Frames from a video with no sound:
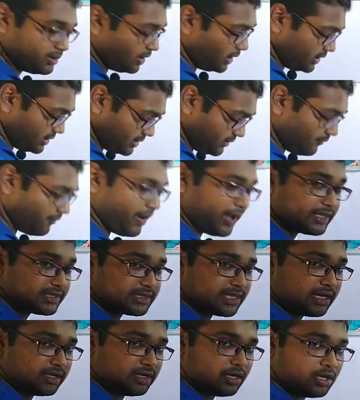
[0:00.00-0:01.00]
that is the phi
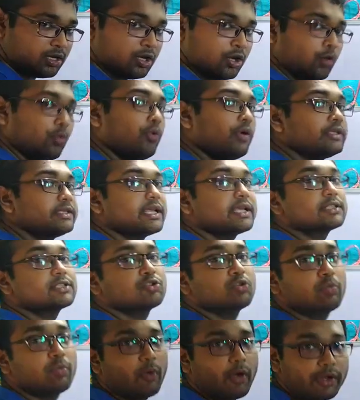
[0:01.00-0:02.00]
set, which
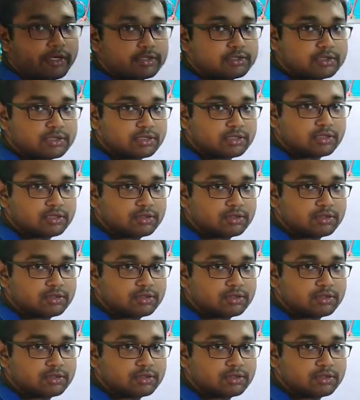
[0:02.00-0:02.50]
has no point.